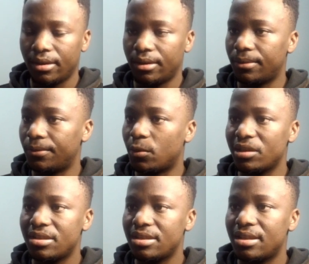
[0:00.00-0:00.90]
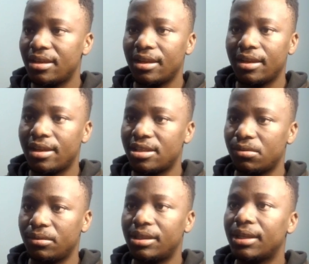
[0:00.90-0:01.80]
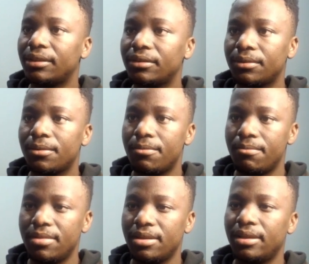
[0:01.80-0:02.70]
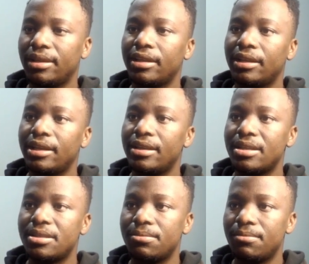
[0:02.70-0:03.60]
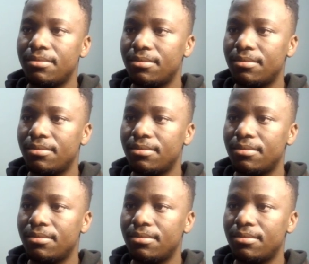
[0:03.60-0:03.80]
once this thing has a return, meaning it has